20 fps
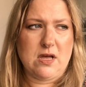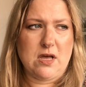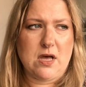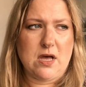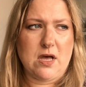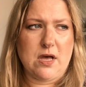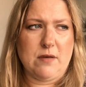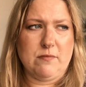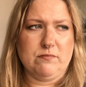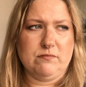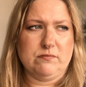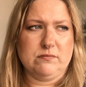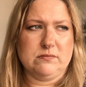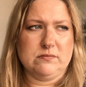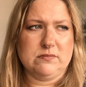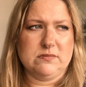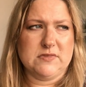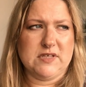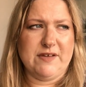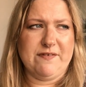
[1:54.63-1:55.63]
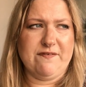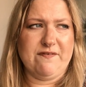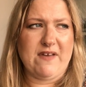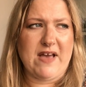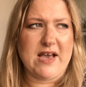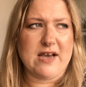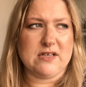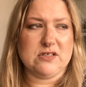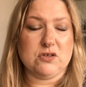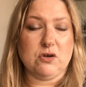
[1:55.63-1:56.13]
um,
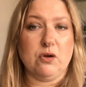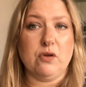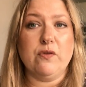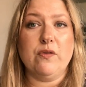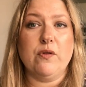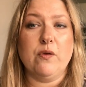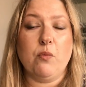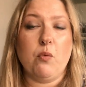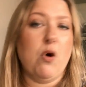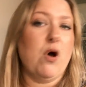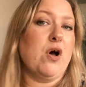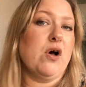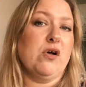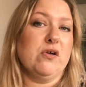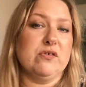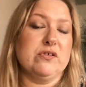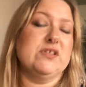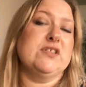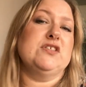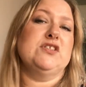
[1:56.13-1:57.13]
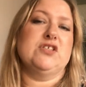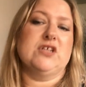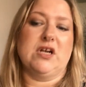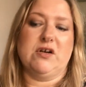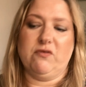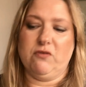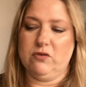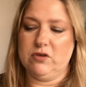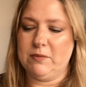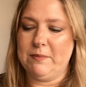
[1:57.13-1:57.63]
effect on the world in
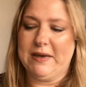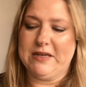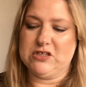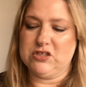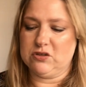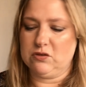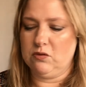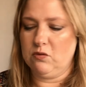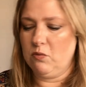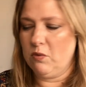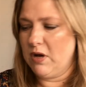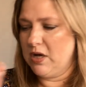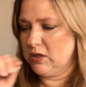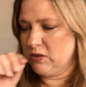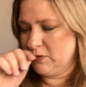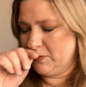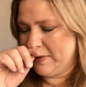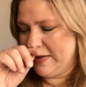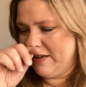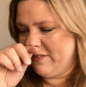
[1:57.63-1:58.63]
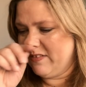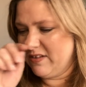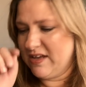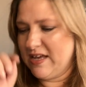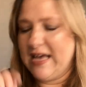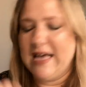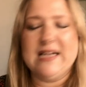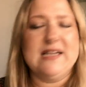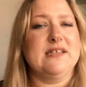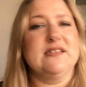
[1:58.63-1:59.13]
general, on the magical world or
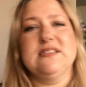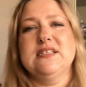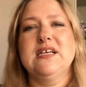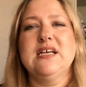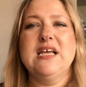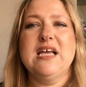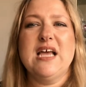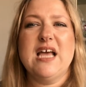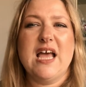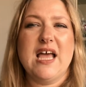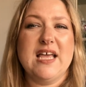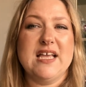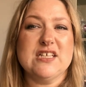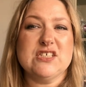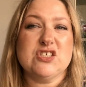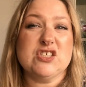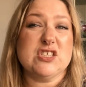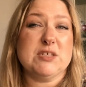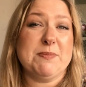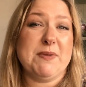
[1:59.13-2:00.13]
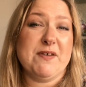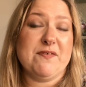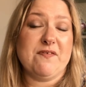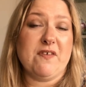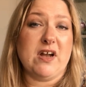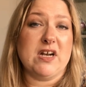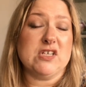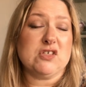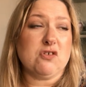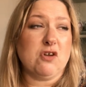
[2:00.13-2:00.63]
whatever. And it's just a bit of
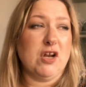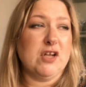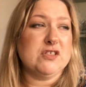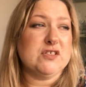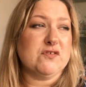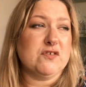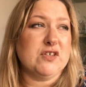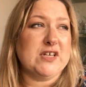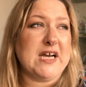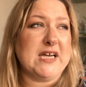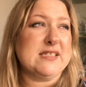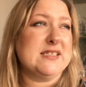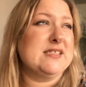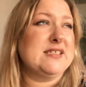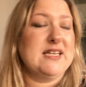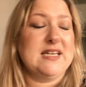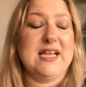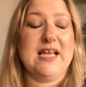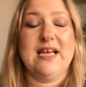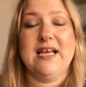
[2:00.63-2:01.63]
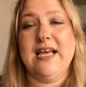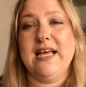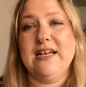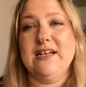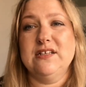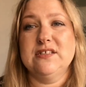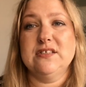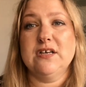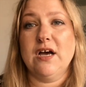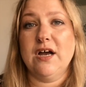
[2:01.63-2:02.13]
fun. It's got loads of good actors in it,
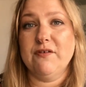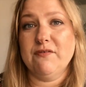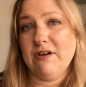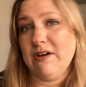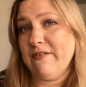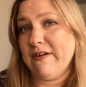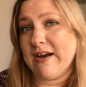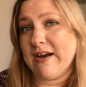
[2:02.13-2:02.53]
and I really